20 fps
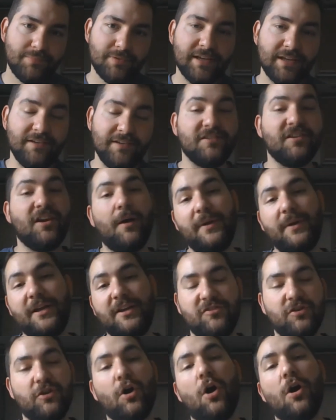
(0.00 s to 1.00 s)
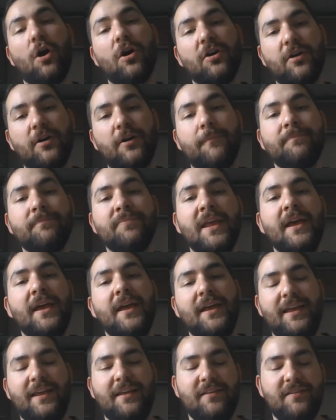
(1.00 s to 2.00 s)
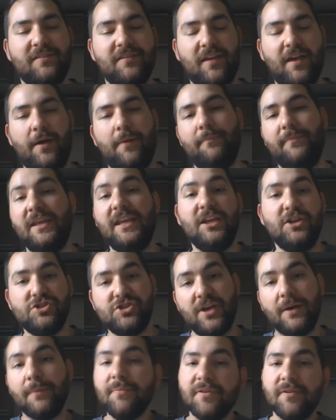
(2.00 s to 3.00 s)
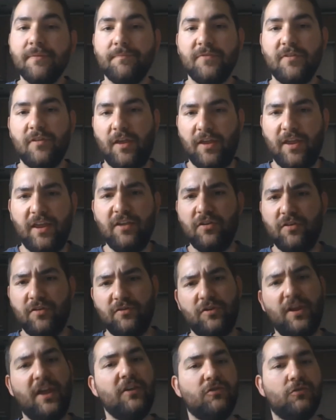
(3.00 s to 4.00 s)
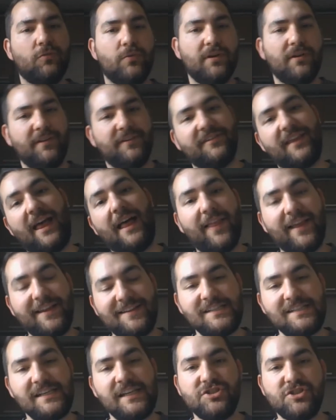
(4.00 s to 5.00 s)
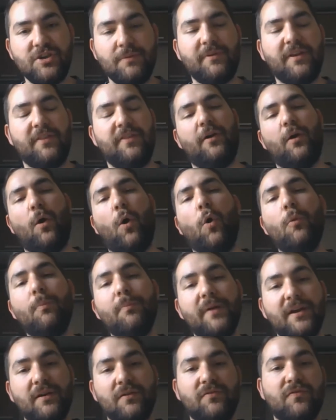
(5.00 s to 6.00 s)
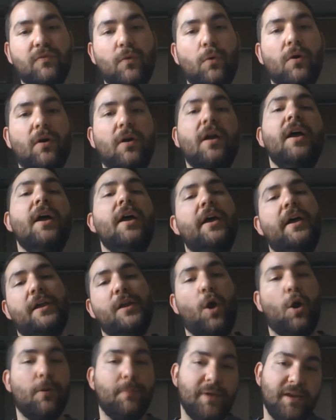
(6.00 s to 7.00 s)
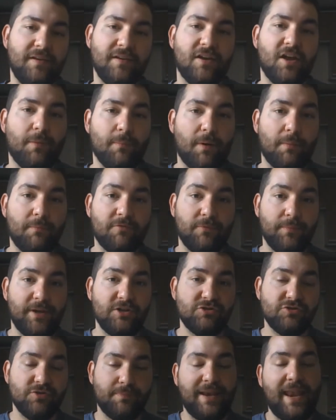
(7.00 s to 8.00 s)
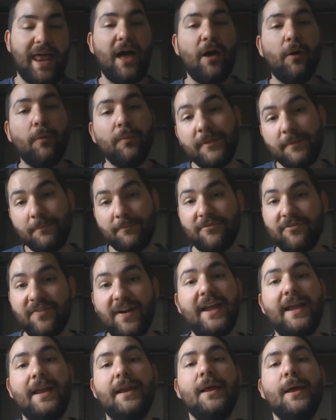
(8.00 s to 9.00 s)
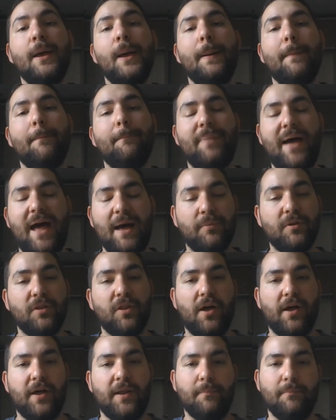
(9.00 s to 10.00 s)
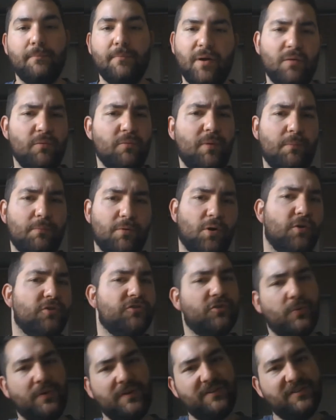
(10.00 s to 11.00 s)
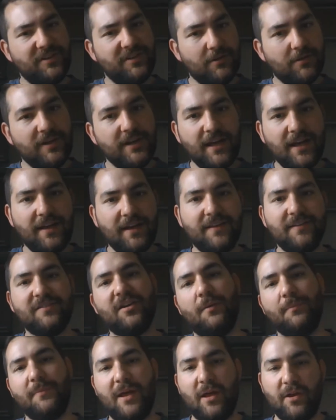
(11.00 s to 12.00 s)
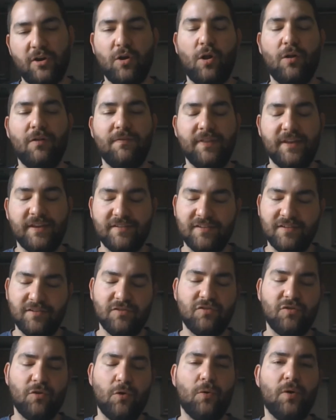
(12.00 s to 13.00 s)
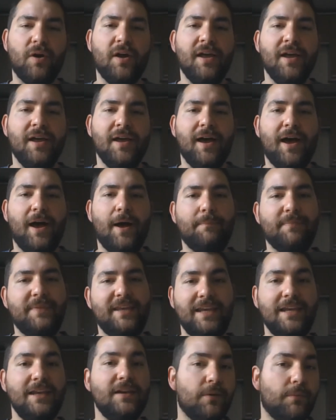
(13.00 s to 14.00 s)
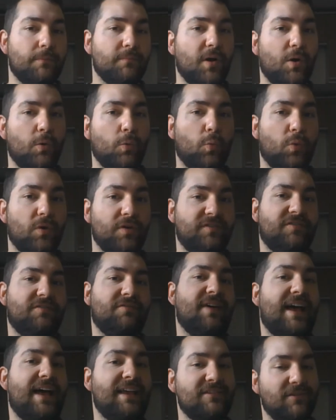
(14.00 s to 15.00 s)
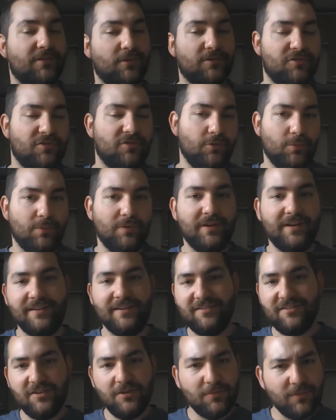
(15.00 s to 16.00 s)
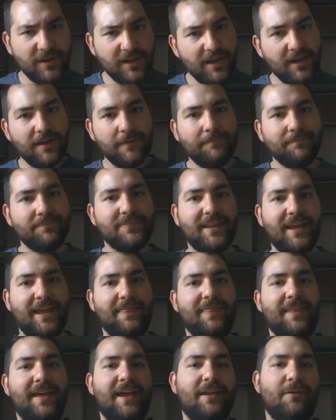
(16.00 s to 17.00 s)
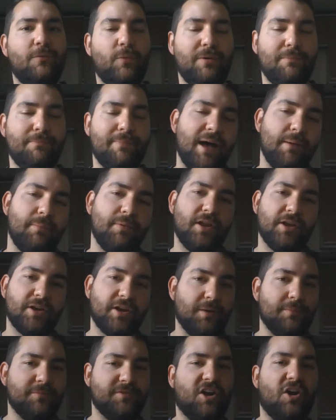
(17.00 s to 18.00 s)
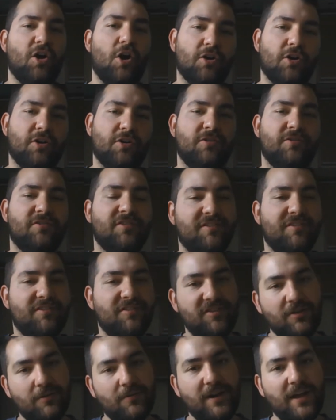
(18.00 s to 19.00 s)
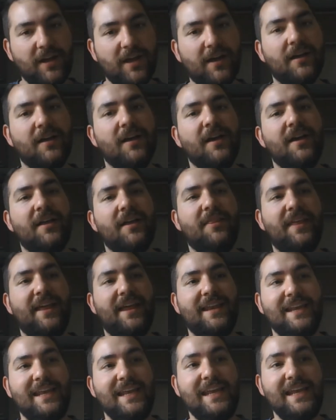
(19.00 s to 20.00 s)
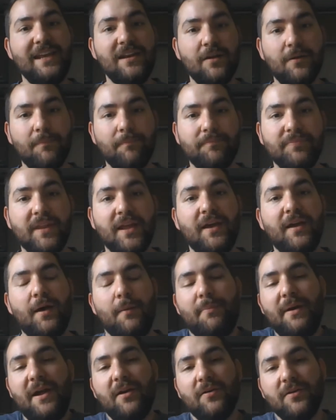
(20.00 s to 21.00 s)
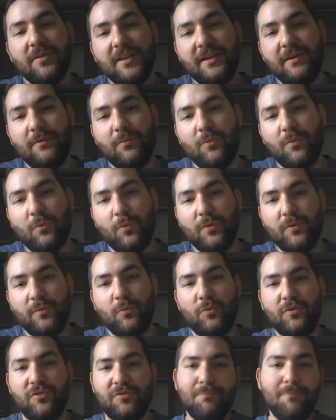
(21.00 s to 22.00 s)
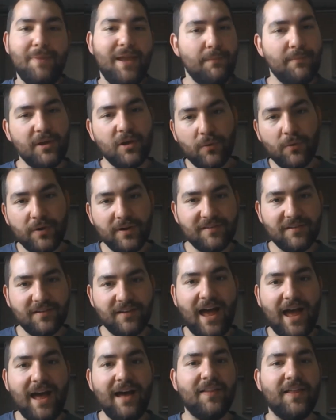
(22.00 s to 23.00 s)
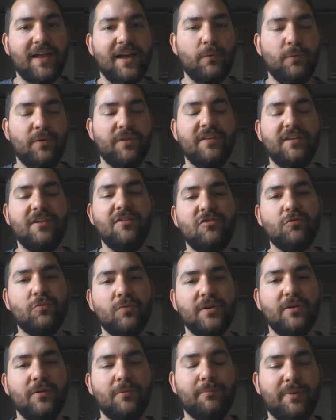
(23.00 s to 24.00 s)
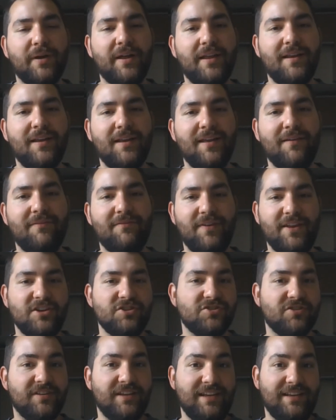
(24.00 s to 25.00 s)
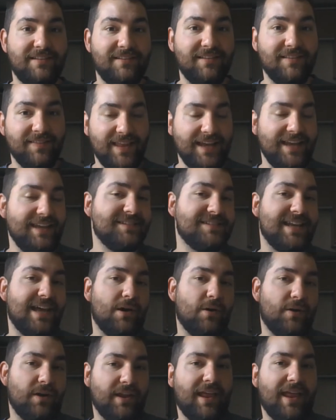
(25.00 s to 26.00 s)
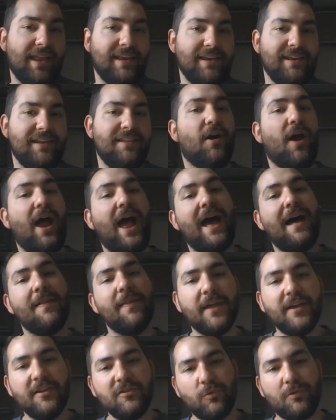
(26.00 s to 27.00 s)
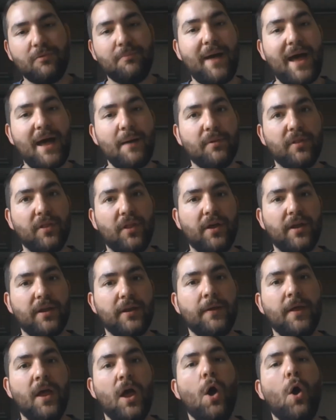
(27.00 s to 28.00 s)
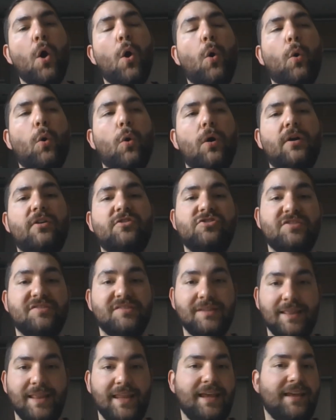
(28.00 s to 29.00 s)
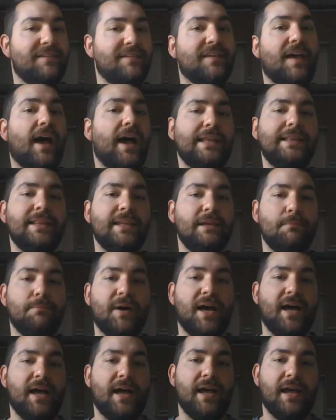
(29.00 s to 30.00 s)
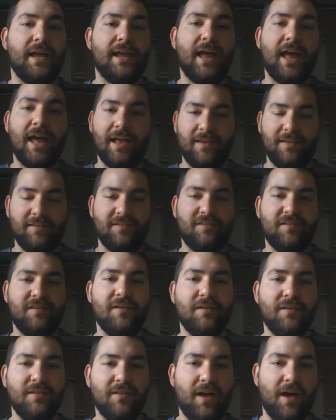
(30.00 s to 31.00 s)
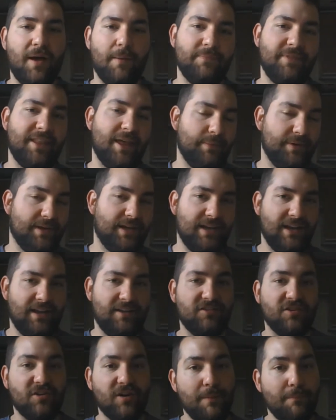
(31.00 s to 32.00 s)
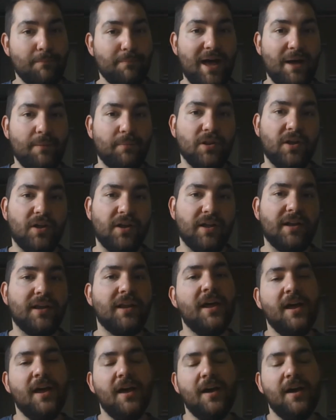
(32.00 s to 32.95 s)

is coming to conquer is Egypt. Israel is allied to Egypt, and they're hoping for an army to come up from Egypt and help them fight Babylon. But remember, also Assyria has come down in all of this, and so Edom was vassal to Assyria, and then when Babylon comes and conquers Assyria, then Edom apparently was maybe going to ally with Israel, but eventually lays down and either allies with Babylon or just lays idly by as Nebuchadnezzar and Babylon